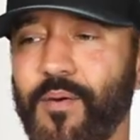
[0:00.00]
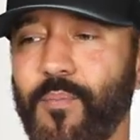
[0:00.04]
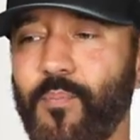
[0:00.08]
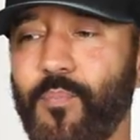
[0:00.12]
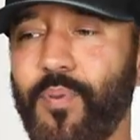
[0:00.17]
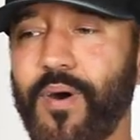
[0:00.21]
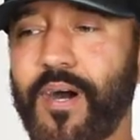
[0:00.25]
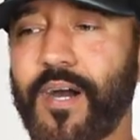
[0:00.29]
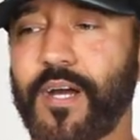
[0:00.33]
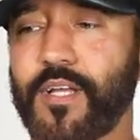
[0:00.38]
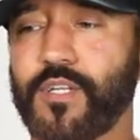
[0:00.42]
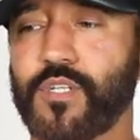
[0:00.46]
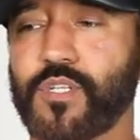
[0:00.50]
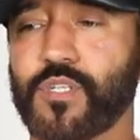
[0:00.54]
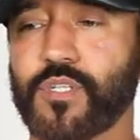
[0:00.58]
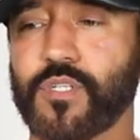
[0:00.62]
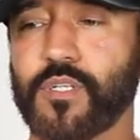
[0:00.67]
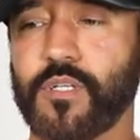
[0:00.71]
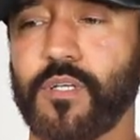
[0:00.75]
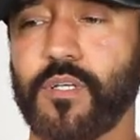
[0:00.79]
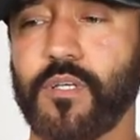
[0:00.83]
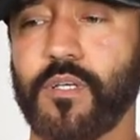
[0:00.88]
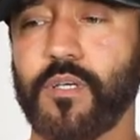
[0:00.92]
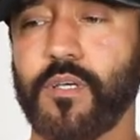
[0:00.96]
but
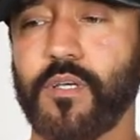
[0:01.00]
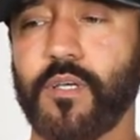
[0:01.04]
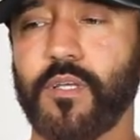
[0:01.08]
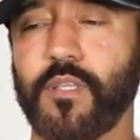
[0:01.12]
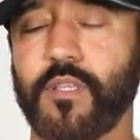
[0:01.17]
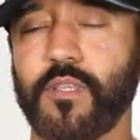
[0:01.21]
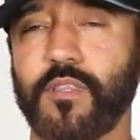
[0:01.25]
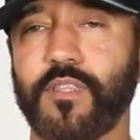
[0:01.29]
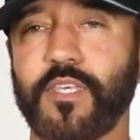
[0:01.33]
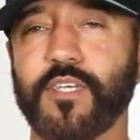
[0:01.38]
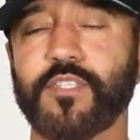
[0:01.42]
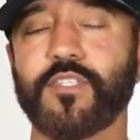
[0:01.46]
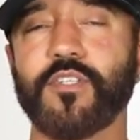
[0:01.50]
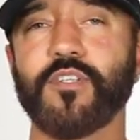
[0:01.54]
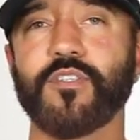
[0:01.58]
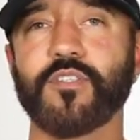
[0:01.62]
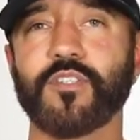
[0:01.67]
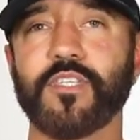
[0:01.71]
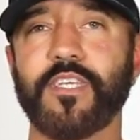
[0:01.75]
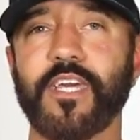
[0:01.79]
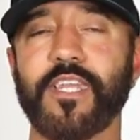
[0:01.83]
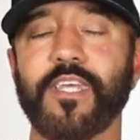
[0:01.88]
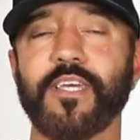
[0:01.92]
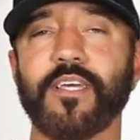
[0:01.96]
this is
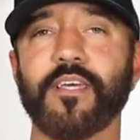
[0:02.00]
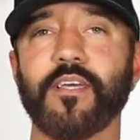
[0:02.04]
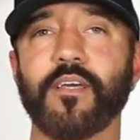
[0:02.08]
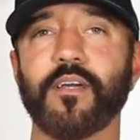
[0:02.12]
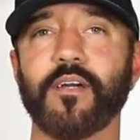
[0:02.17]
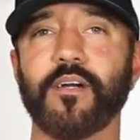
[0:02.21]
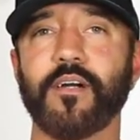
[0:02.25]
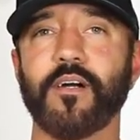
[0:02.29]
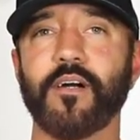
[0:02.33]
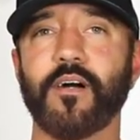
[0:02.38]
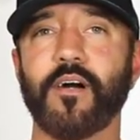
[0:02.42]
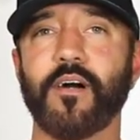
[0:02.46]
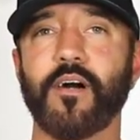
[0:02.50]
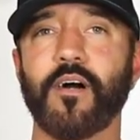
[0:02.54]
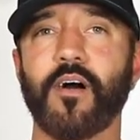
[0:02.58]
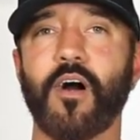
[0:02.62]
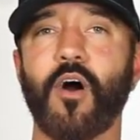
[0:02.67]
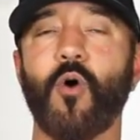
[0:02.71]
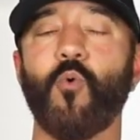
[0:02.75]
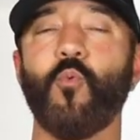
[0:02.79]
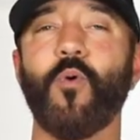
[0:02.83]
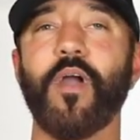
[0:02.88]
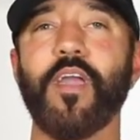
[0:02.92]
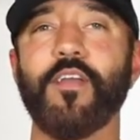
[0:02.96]
getting
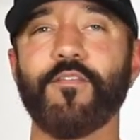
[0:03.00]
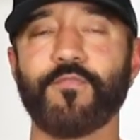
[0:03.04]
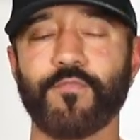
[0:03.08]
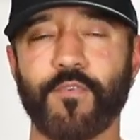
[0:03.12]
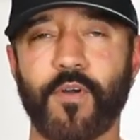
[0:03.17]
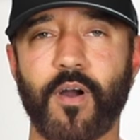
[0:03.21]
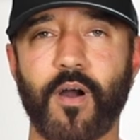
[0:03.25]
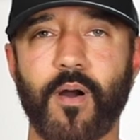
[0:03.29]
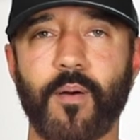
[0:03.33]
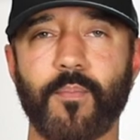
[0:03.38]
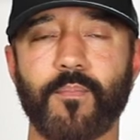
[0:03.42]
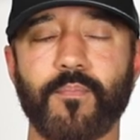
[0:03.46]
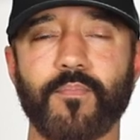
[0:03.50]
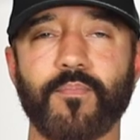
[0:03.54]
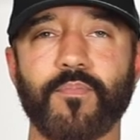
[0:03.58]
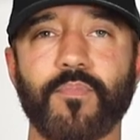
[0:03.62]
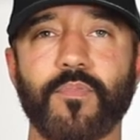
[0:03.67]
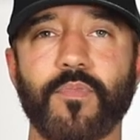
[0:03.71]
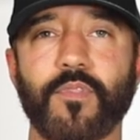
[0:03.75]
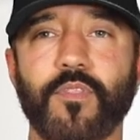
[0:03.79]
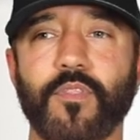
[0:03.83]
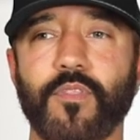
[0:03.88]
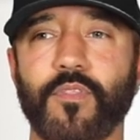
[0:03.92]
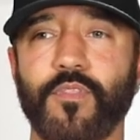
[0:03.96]
away from
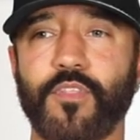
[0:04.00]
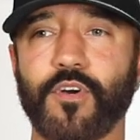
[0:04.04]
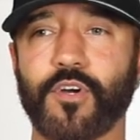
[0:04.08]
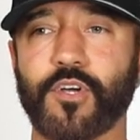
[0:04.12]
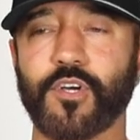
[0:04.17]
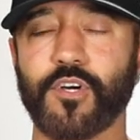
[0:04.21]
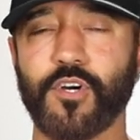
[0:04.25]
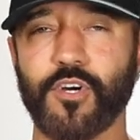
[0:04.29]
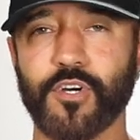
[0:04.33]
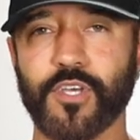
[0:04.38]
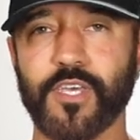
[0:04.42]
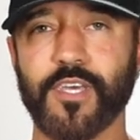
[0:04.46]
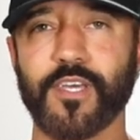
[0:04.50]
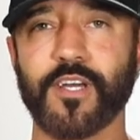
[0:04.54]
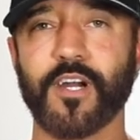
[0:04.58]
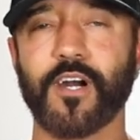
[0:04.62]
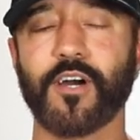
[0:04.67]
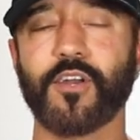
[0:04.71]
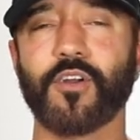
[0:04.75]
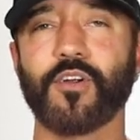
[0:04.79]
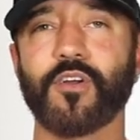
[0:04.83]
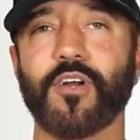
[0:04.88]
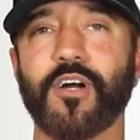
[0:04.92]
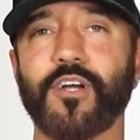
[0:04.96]
the cookie
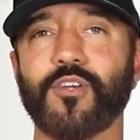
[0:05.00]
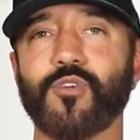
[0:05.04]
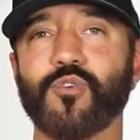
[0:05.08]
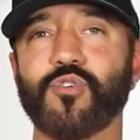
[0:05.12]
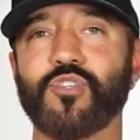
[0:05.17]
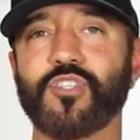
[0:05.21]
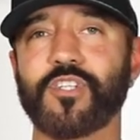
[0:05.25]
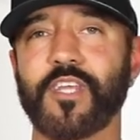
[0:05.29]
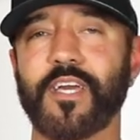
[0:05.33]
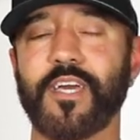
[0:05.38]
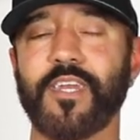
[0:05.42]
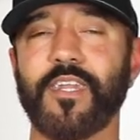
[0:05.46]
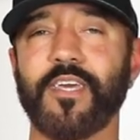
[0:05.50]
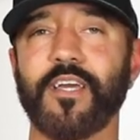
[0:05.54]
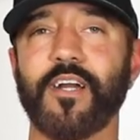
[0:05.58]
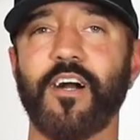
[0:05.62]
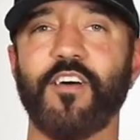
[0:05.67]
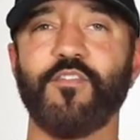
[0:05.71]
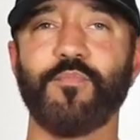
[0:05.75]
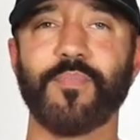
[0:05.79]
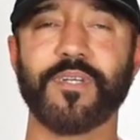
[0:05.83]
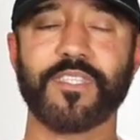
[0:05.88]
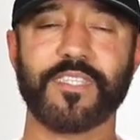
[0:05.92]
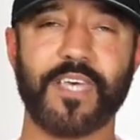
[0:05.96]
cutter understanding
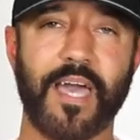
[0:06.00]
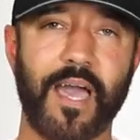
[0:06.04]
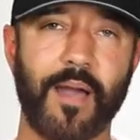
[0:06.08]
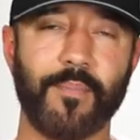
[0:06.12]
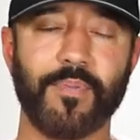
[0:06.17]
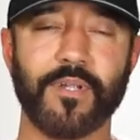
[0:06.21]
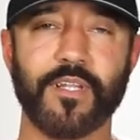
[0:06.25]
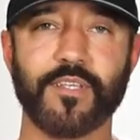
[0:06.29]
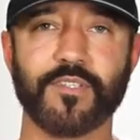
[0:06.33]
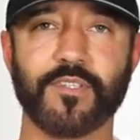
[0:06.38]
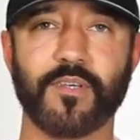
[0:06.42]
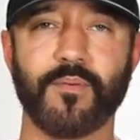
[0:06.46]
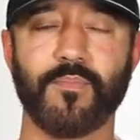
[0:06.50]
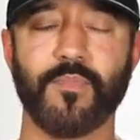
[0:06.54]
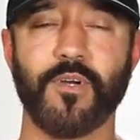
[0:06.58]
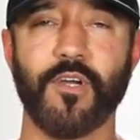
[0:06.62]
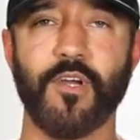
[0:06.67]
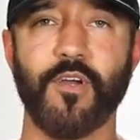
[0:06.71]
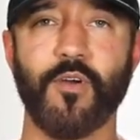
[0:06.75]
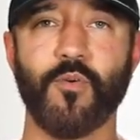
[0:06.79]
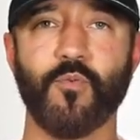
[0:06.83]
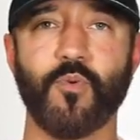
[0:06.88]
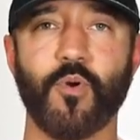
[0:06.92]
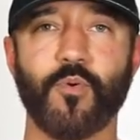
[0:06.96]
of metabolism,
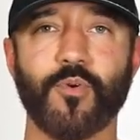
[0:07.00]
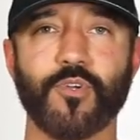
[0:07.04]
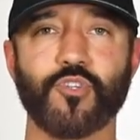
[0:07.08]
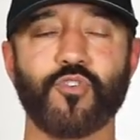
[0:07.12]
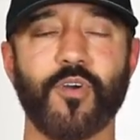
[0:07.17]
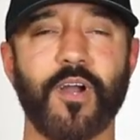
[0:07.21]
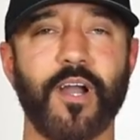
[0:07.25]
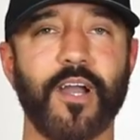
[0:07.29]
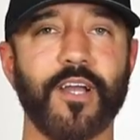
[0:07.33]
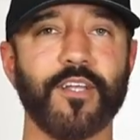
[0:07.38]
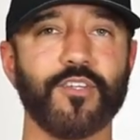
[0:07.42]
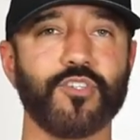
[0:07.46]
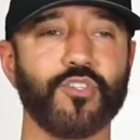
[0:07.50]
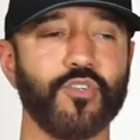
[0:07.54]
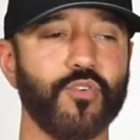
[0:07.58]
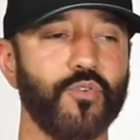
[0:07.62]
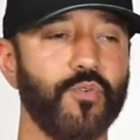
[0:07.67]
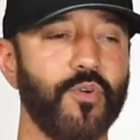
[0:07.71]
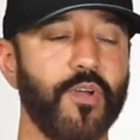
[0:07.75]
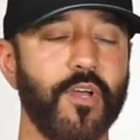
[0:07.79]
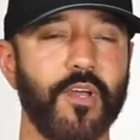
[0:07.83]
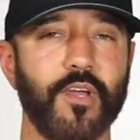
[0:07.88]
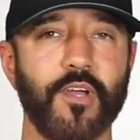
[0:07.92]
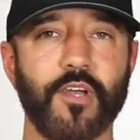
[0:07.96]
where we're trying
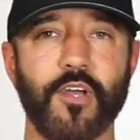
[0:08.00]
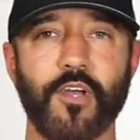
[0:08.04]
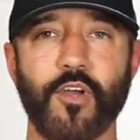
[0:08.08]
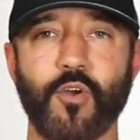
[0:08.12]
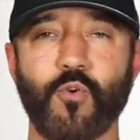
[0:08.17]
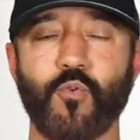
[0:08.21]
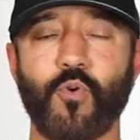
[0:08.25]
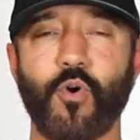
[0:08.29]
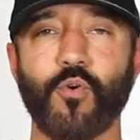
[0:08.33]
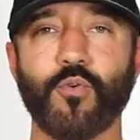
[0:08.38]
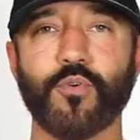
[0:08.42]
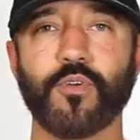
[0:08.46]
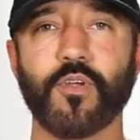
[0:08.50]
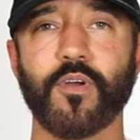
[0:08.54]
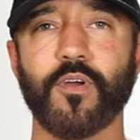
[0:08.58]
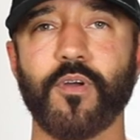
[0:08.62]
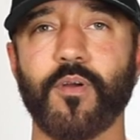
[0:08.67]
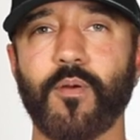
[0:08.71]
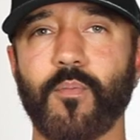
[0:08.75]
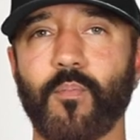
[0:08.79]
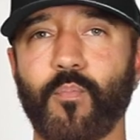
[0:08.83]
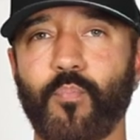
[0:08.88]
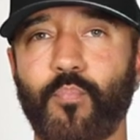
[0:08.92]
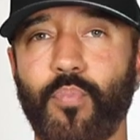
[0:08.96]
to, quote,
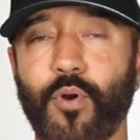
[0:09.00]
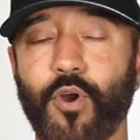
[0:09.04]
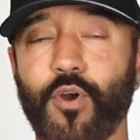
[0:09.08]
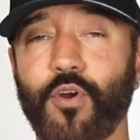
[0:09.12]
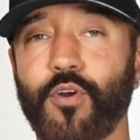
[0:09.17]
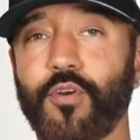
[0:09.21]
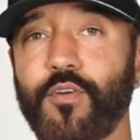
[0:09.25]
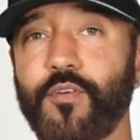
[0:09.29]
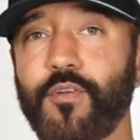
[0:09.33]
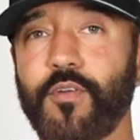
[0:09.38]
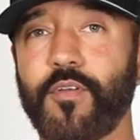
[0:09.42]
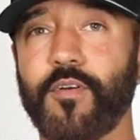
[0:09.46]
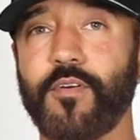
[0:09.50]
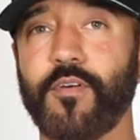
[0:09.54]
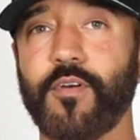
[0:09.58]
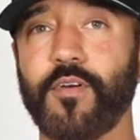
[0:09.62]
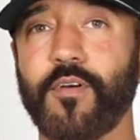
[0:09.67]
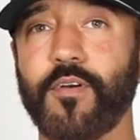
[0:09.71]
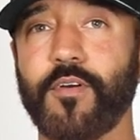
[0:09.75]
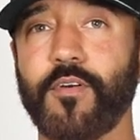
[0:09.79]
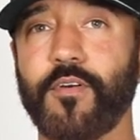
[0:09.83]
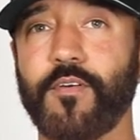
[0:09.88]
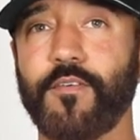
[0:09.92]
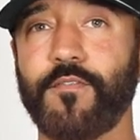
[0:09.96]
burn
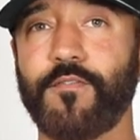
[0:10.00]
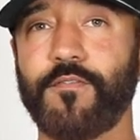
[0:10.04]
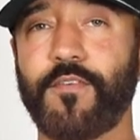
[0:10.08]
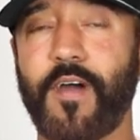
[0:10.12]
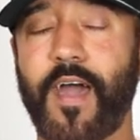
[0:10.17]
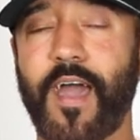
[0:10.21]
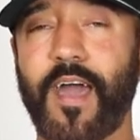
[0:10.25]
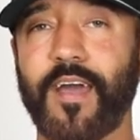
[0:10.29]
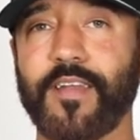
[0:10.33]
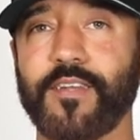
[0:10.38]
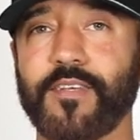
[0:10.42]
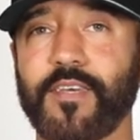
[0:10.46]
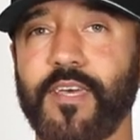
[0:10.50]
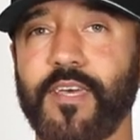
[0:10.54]
fat